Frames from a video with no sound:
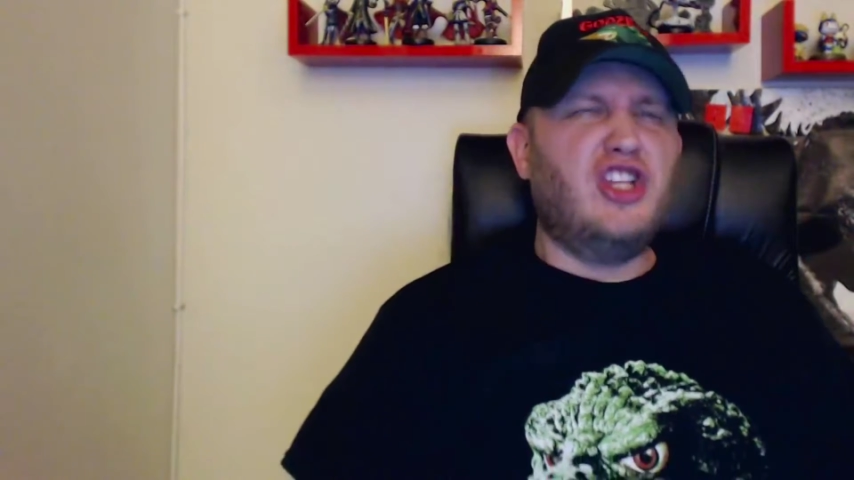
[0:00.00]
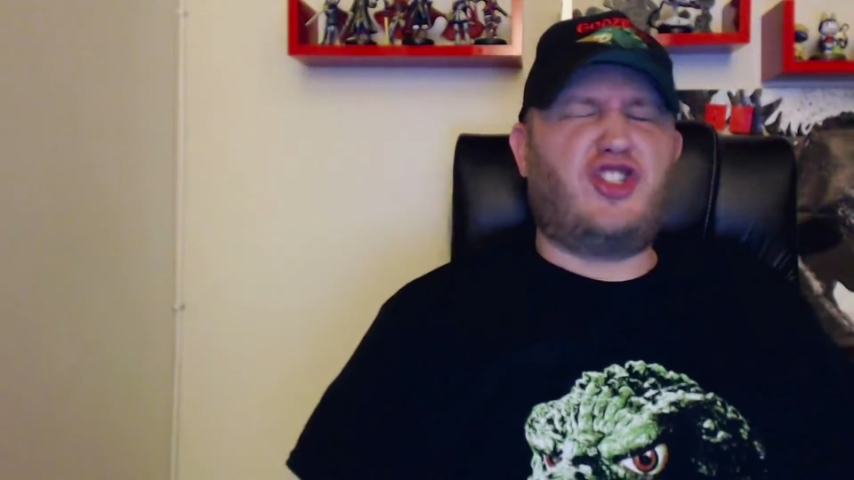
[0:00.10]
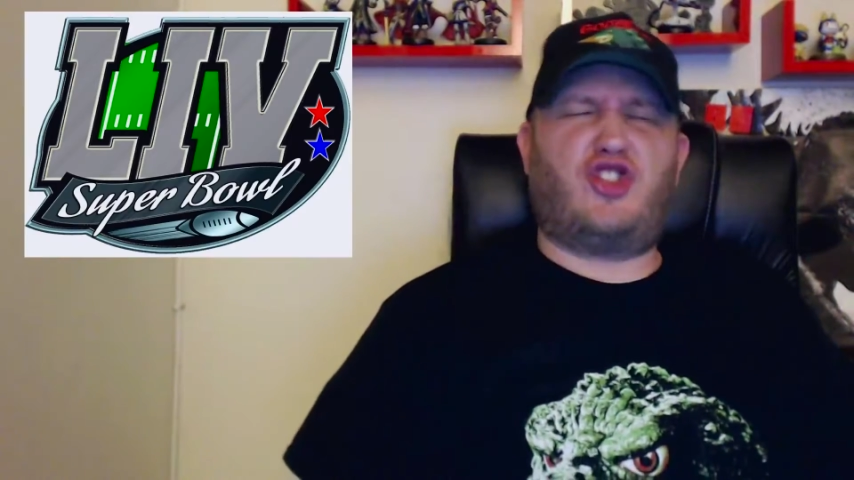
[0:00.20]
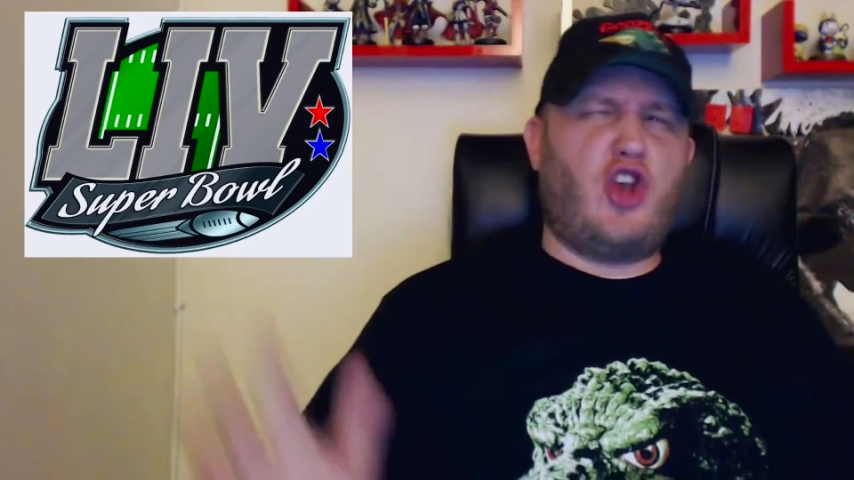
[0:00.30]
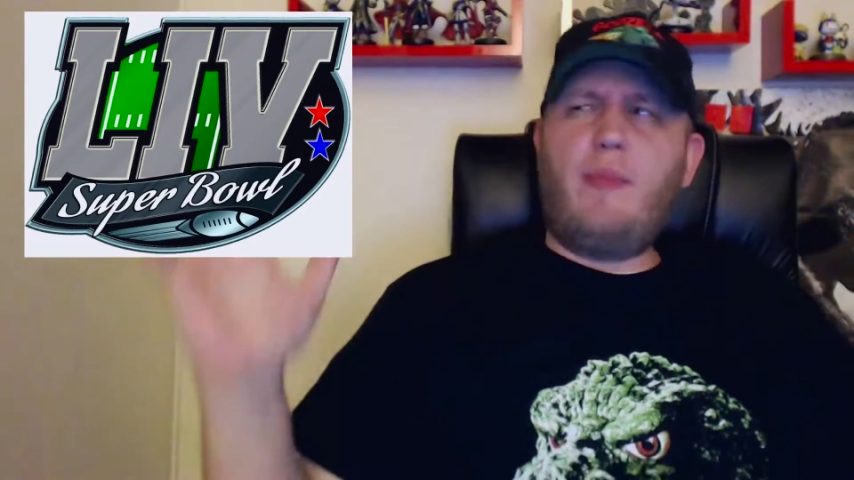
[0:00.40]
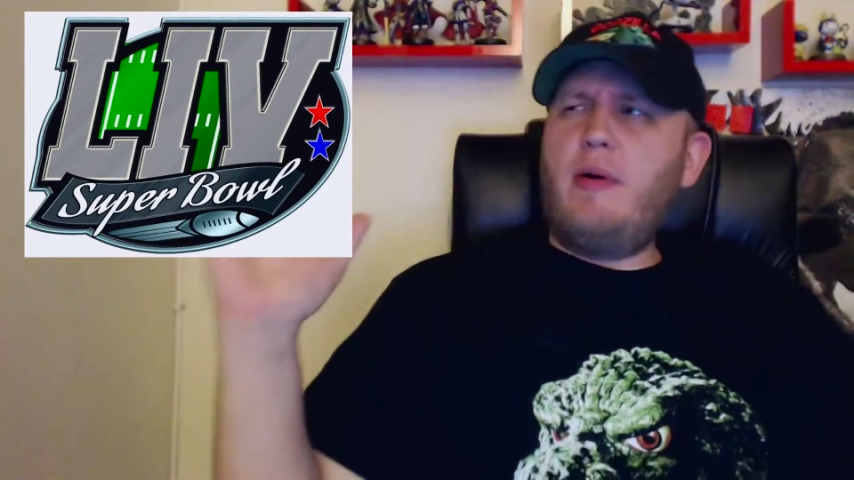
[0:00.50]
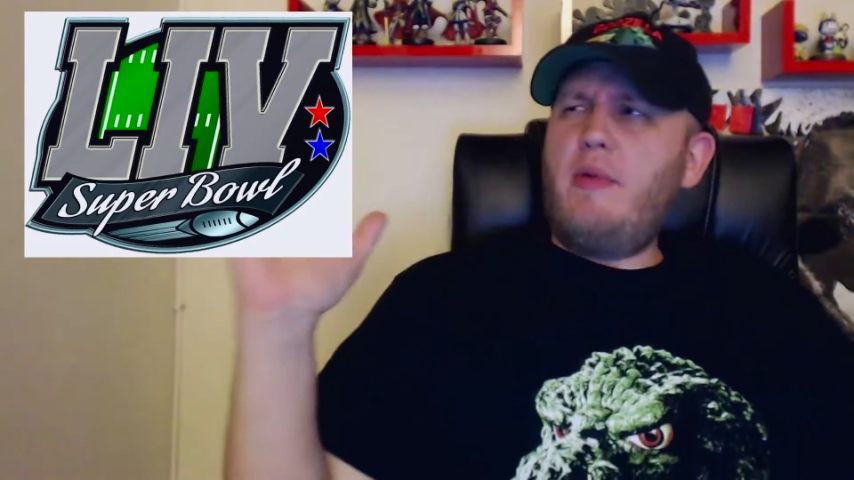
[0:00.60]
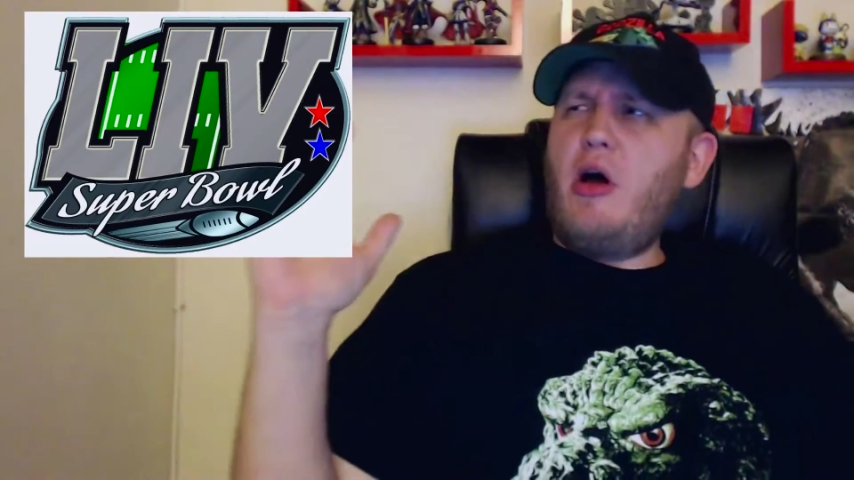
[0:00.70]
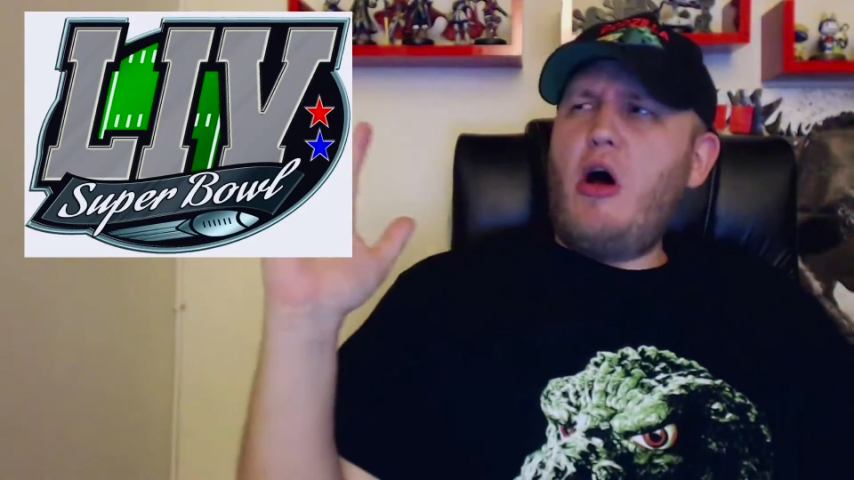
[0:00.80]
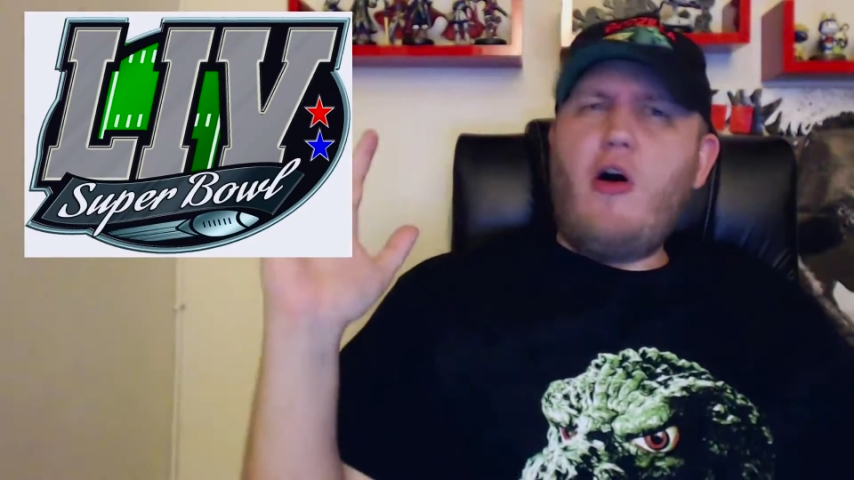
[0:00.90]
Super
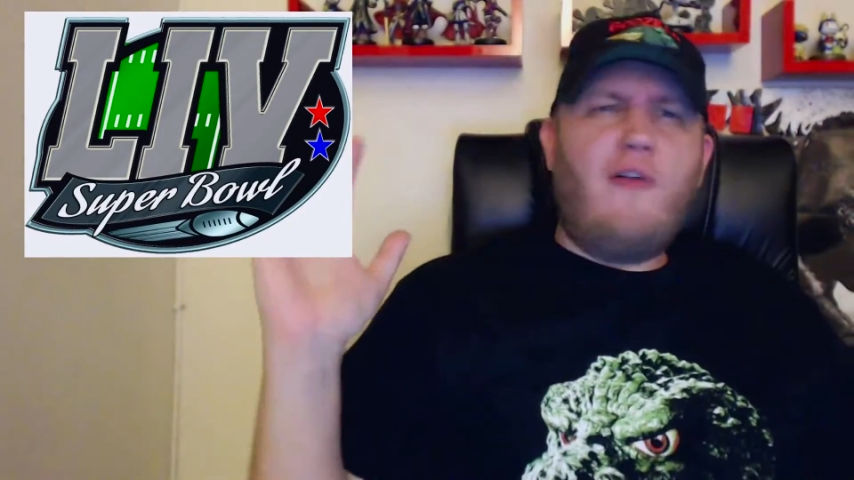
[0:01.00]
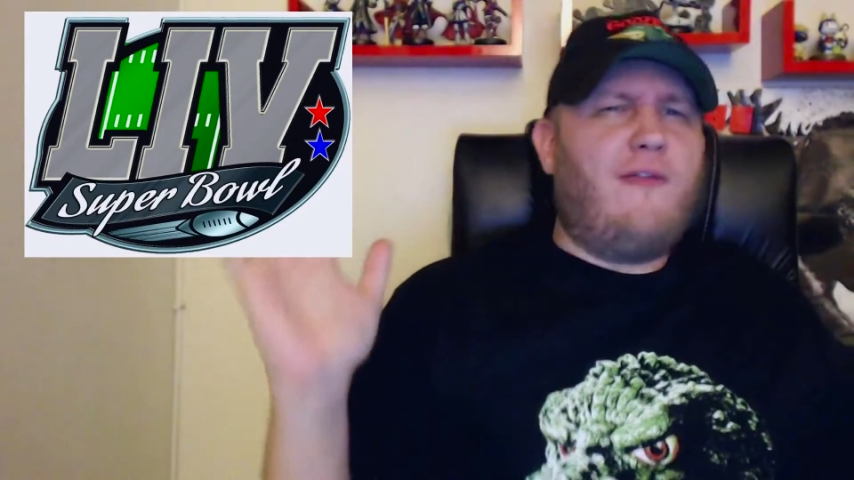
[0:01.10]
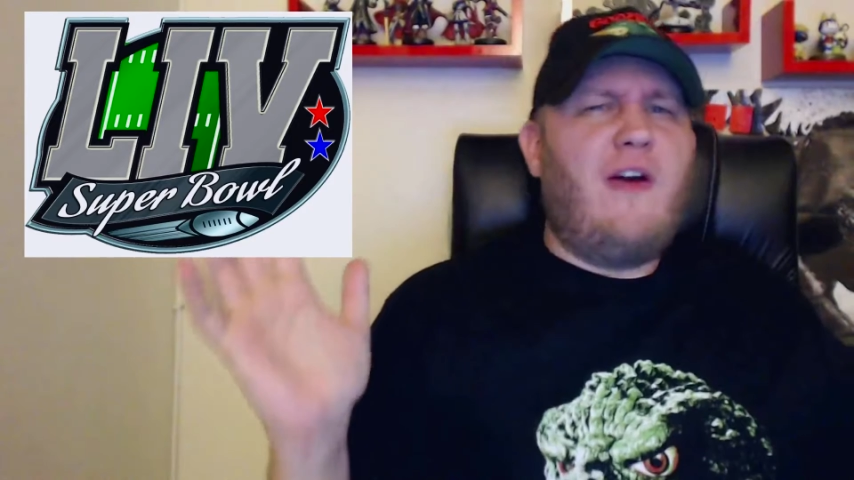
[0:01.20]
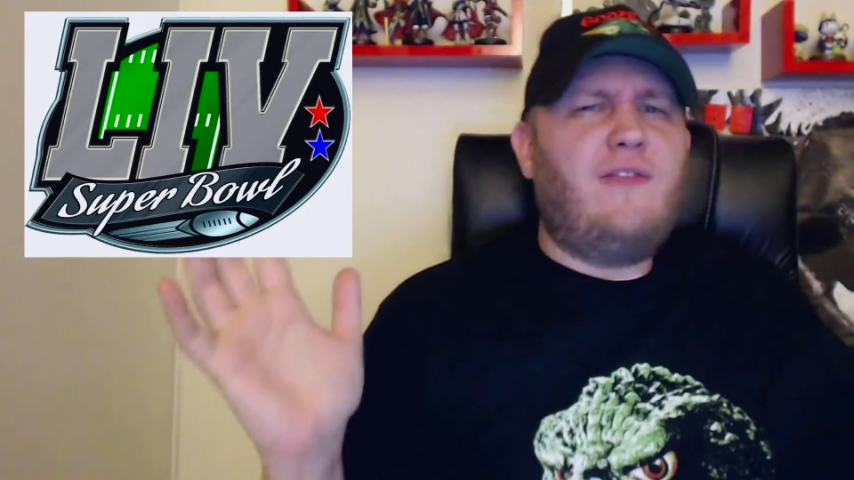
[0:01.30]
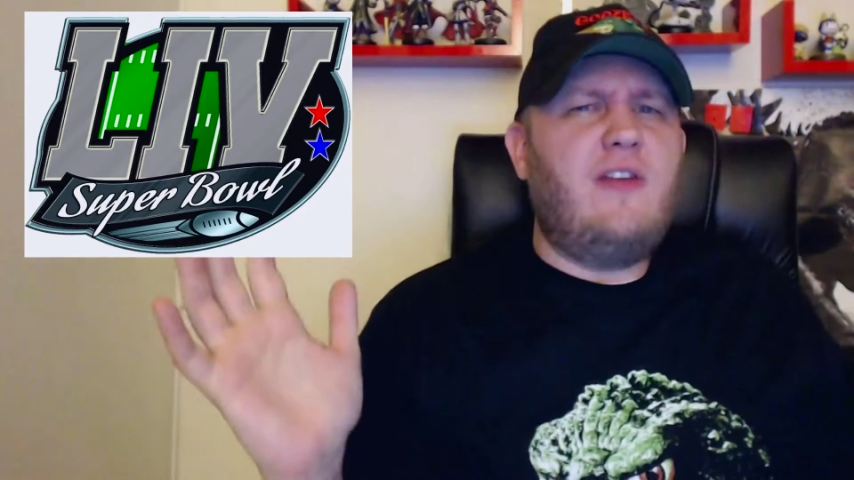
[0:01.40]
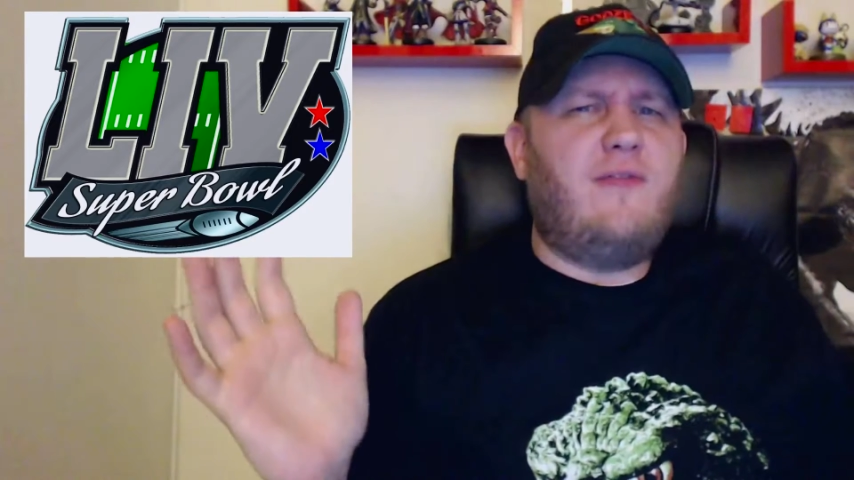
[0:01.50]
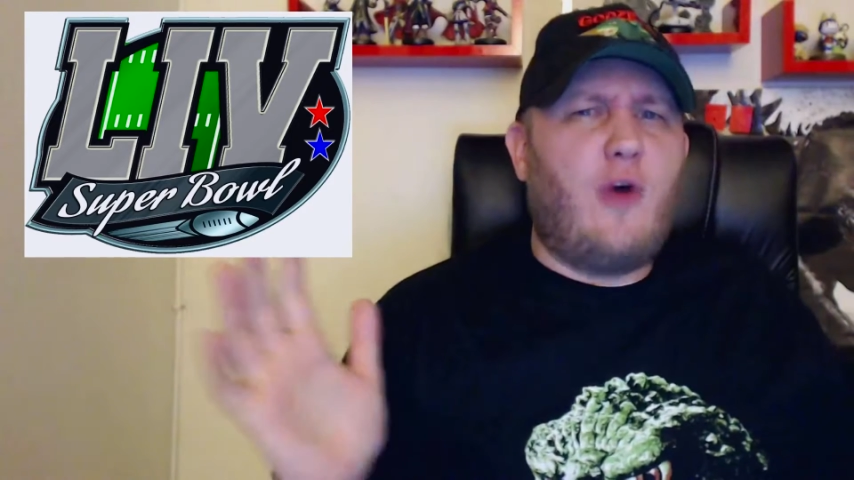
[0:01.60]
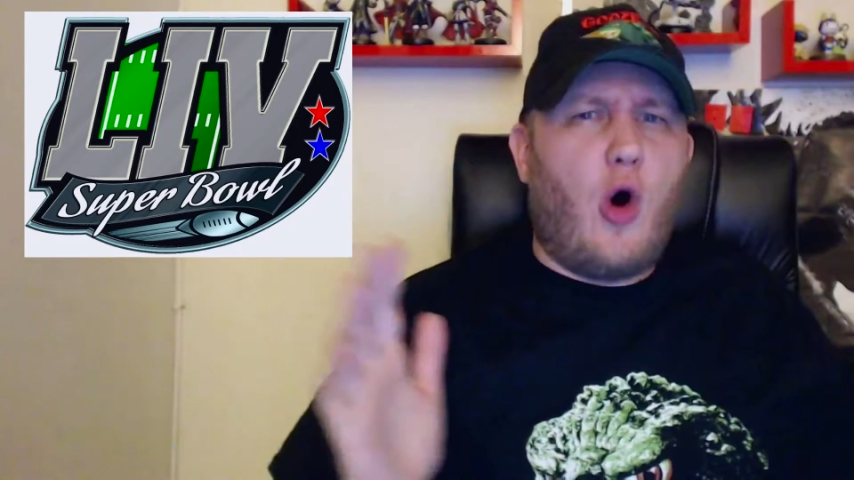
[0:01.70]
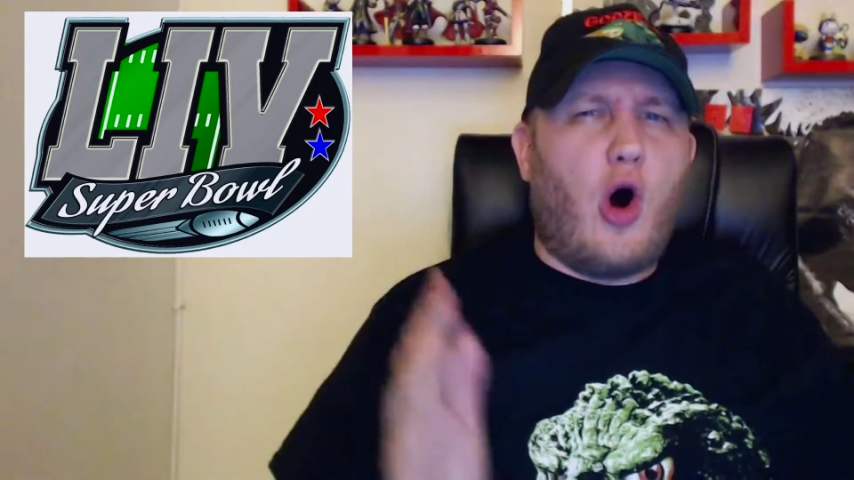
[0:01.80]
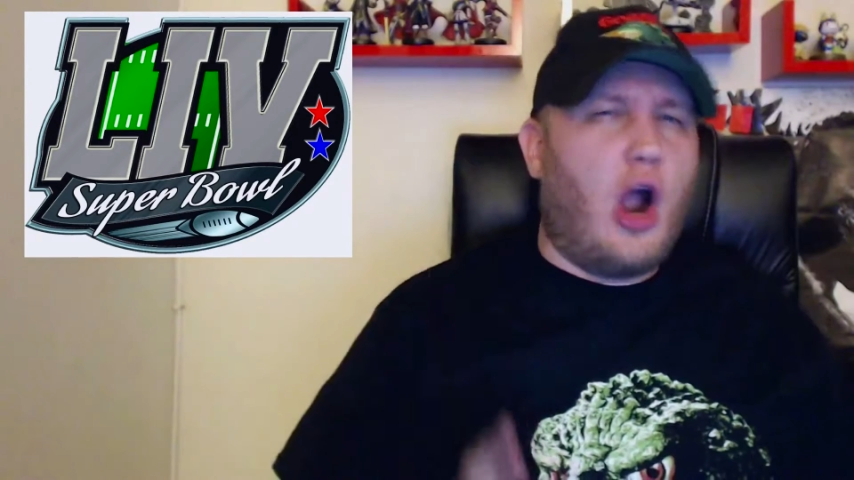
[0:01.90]
Bowl
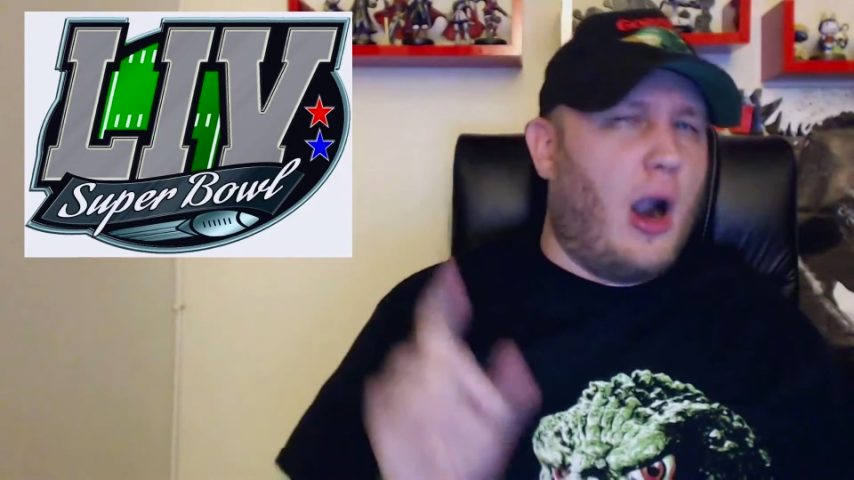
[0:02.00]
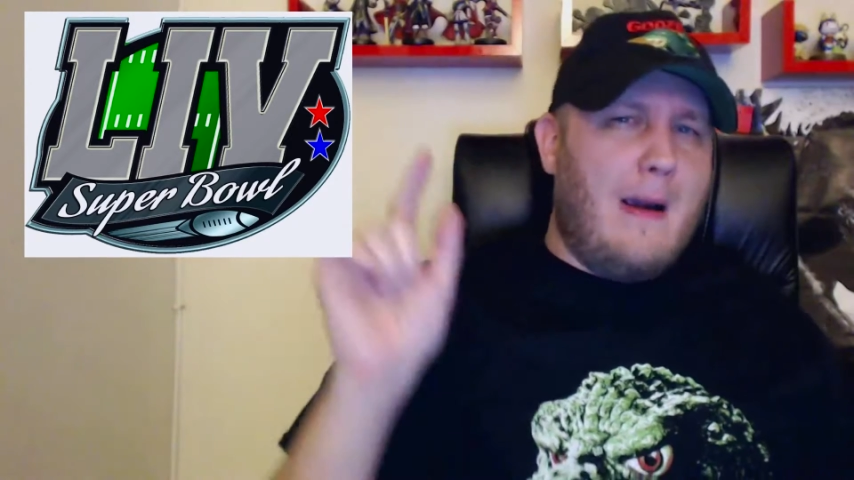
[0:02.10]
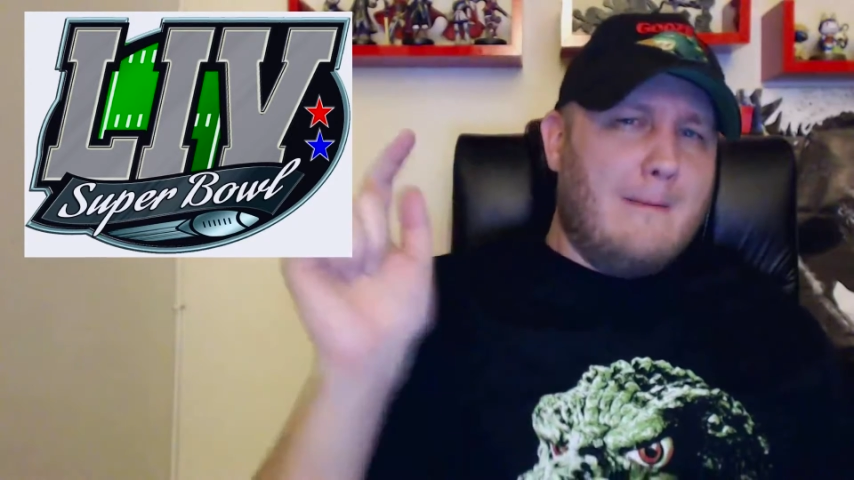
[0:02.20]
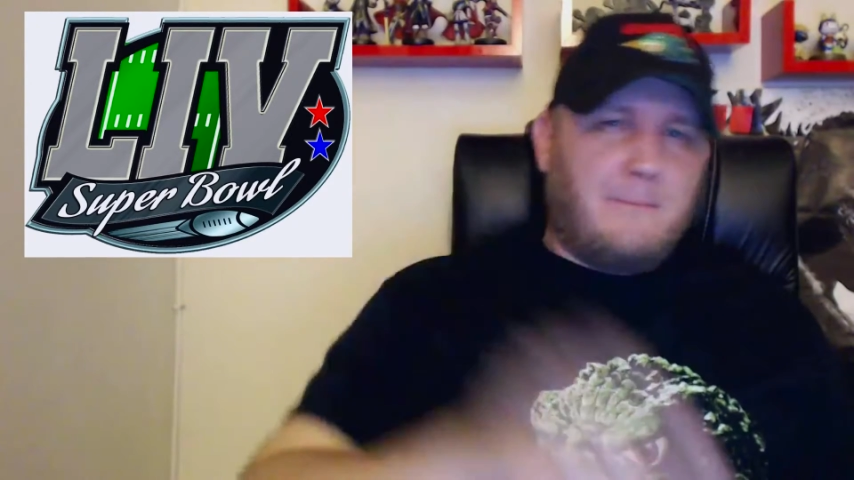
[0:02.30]
54.